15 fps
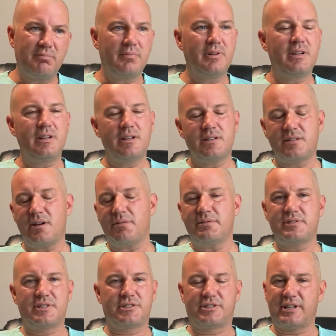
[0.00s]
it's
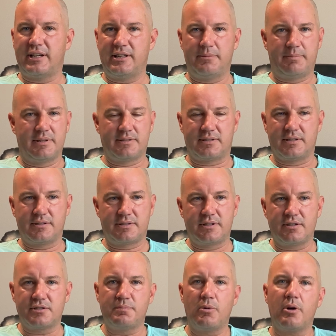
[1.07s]
always a shady business.
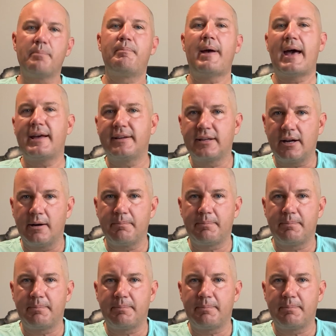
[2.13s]
There's more bad